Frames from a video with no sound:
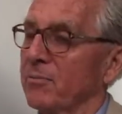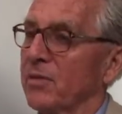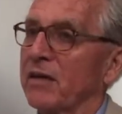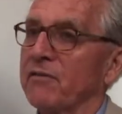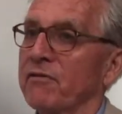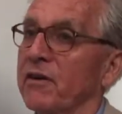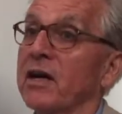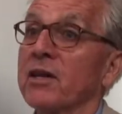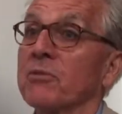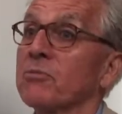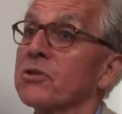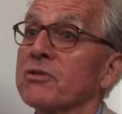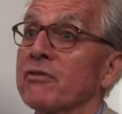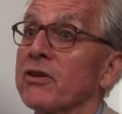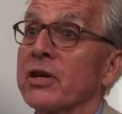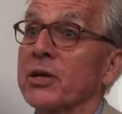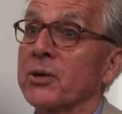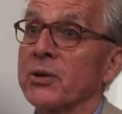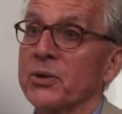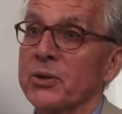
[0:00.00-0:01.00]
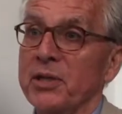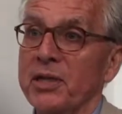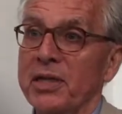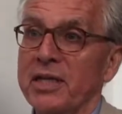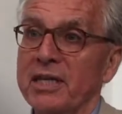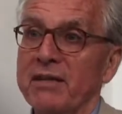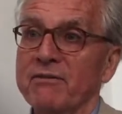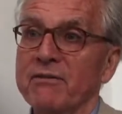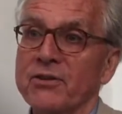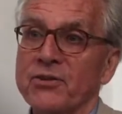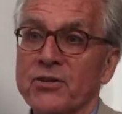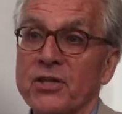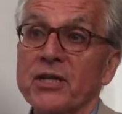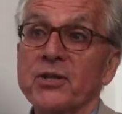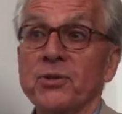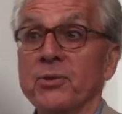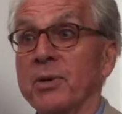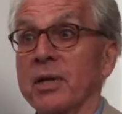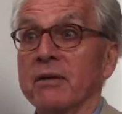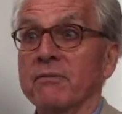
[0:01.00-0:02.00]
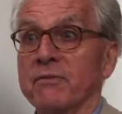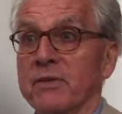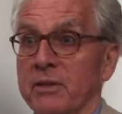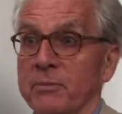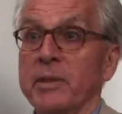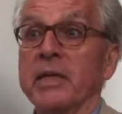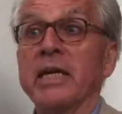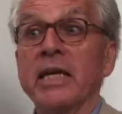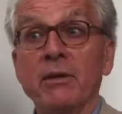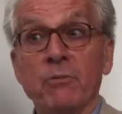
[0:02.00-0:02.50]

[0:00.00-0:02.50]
my father was very good. He never said you have to.